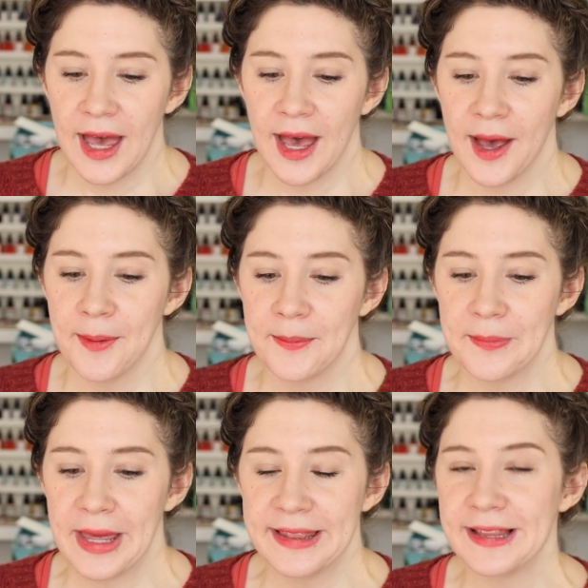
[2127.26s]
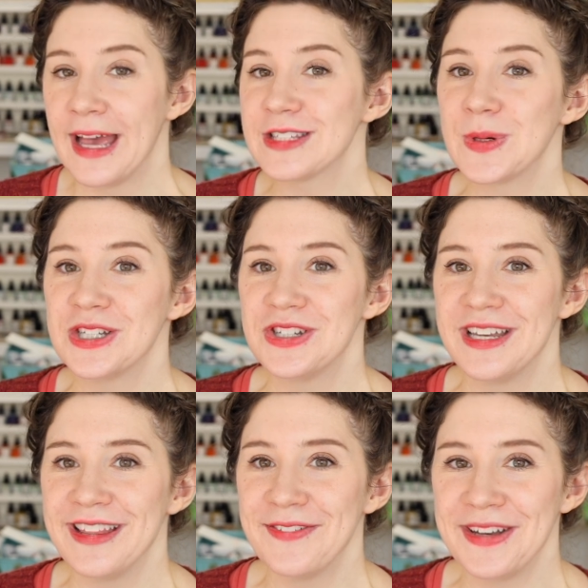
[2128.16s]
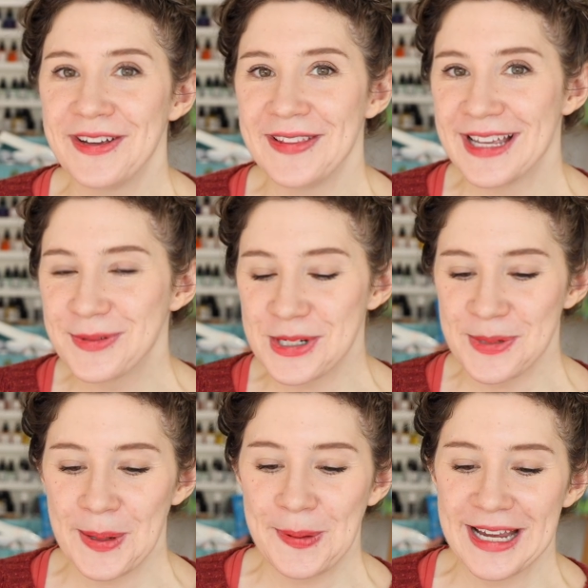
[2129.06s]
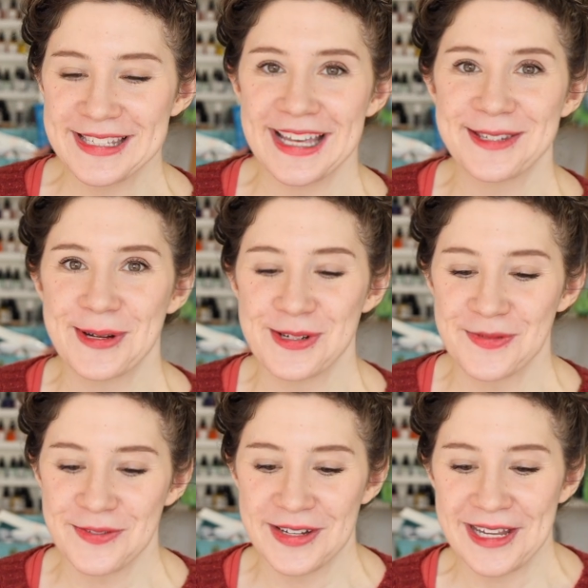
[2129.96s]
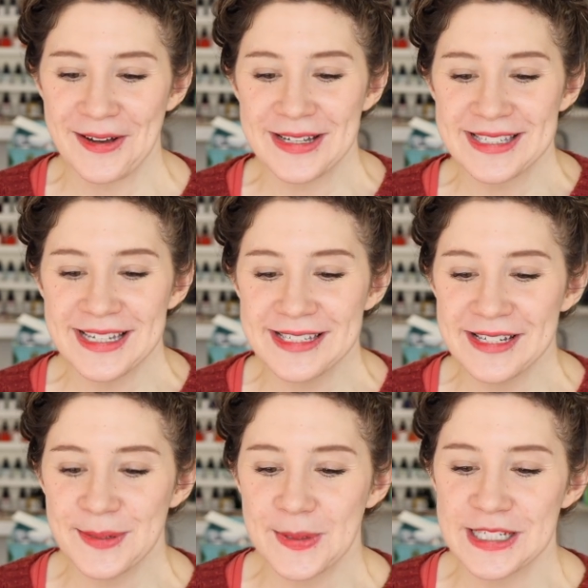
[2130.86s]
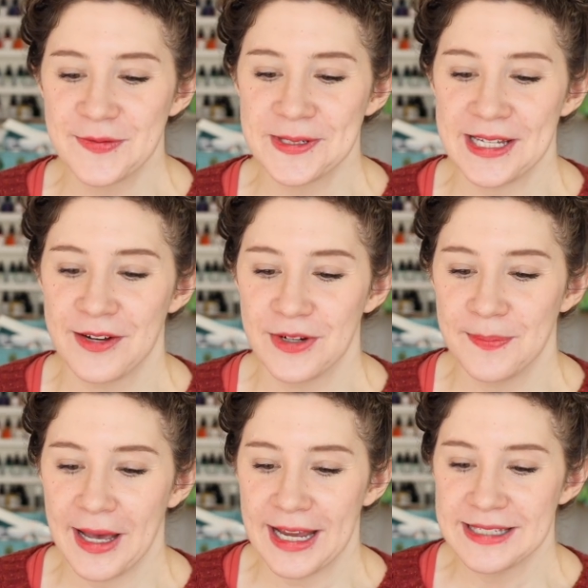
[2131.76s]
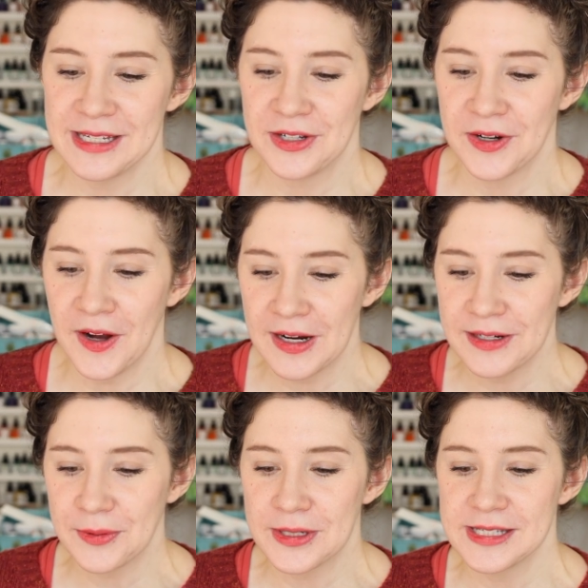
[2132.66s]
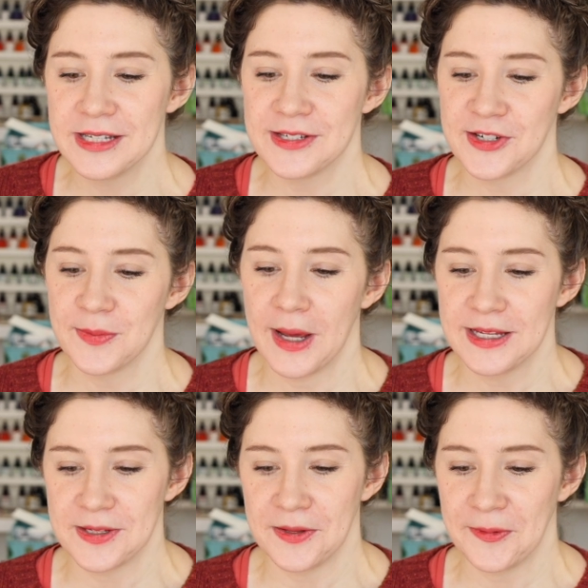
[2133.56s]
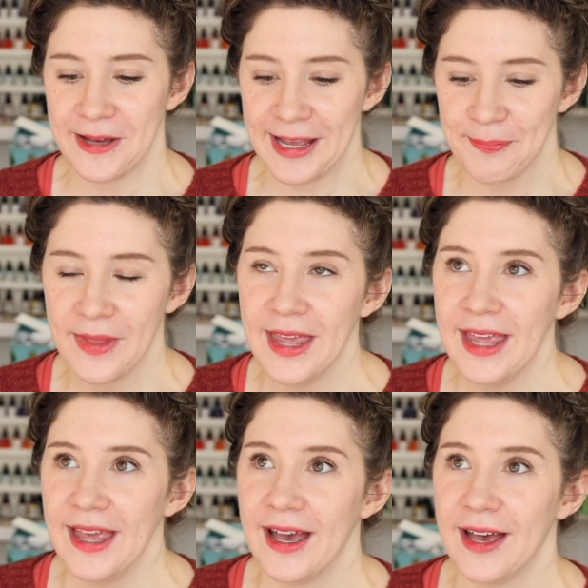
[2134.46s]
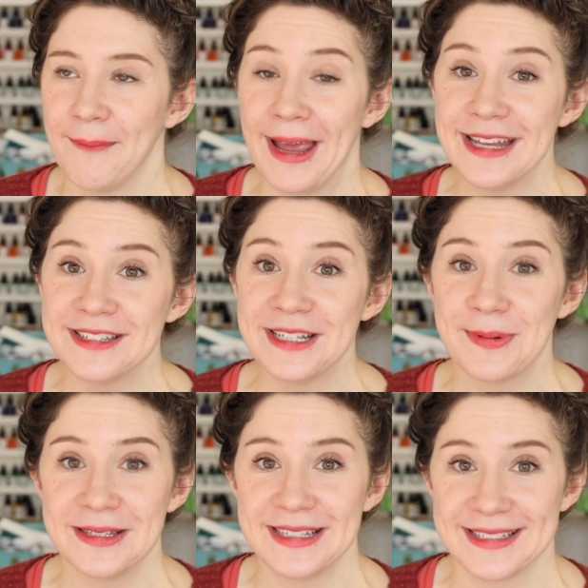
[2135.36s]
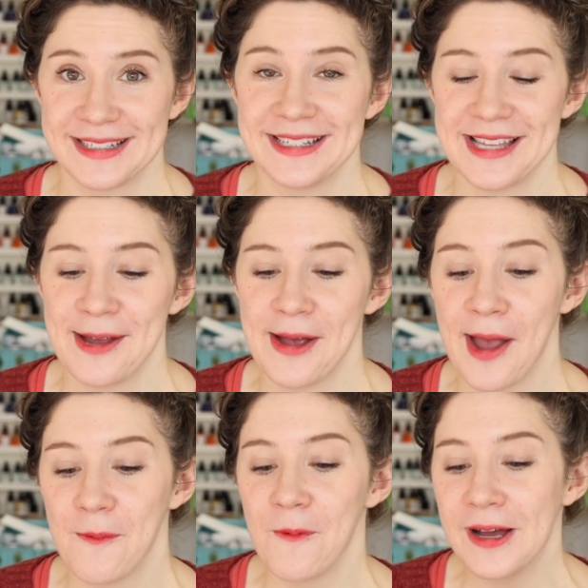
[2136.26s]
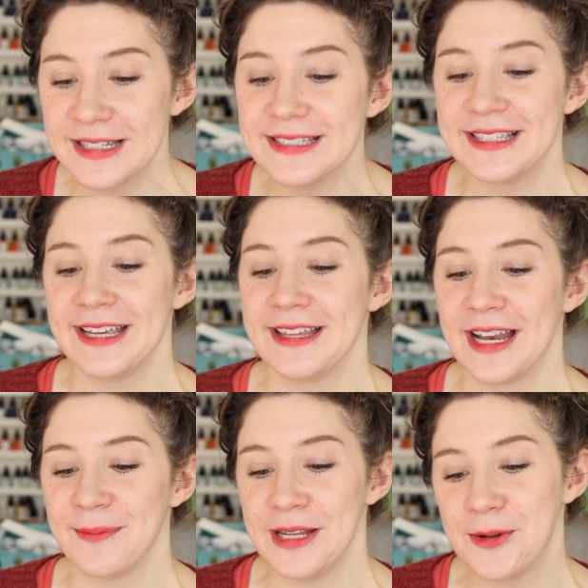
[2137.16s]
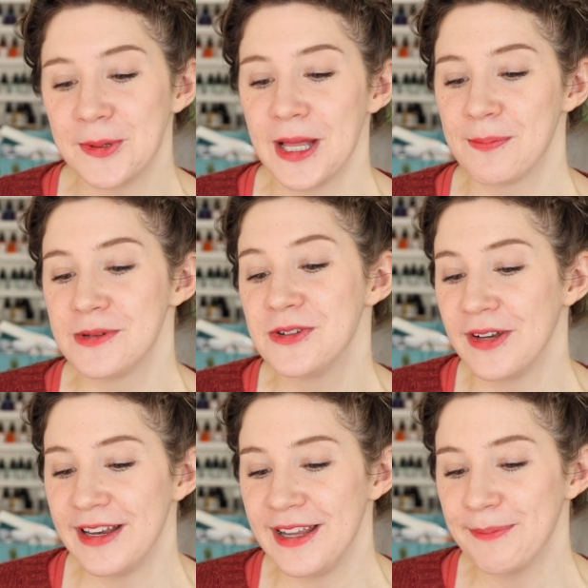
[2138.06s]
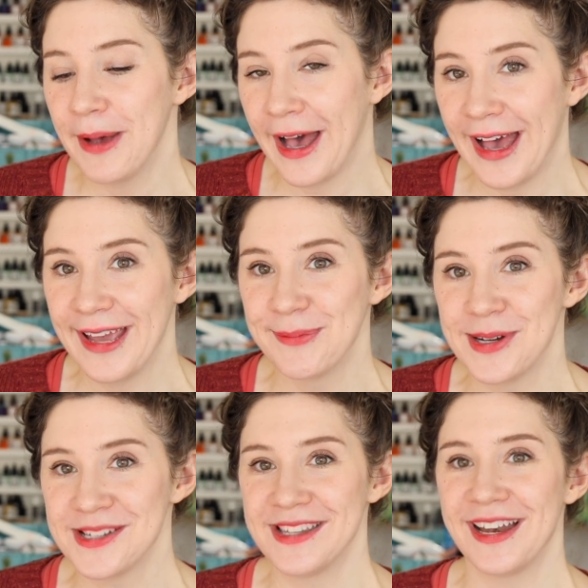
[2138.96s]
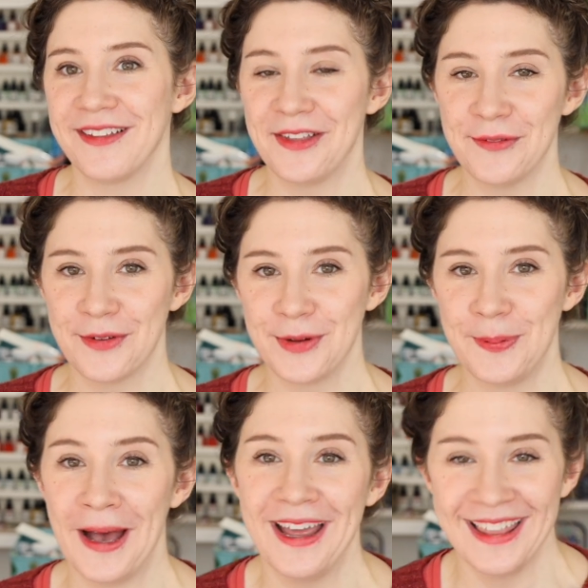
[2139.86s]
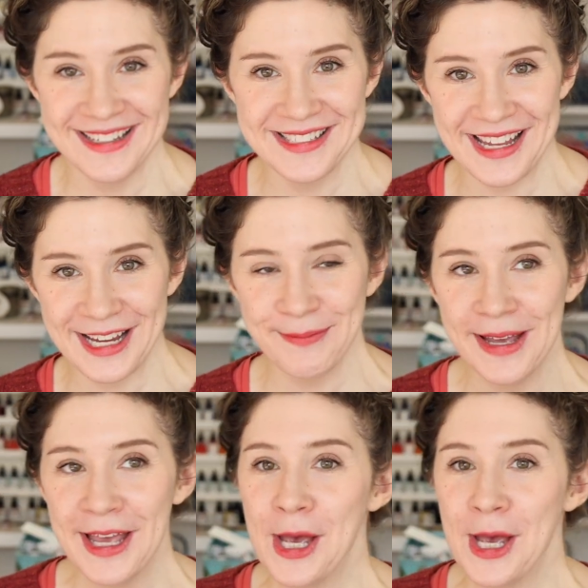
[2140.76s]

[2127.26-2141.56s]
Um, and the last question in the video, last question about pies, last question for the video is, is there a place for savory pies in your heart, or is it dessert pie? All the way. Um, I had to think about this because I, I want to say that I'm equal opportunity pie person, that I love every pie the same,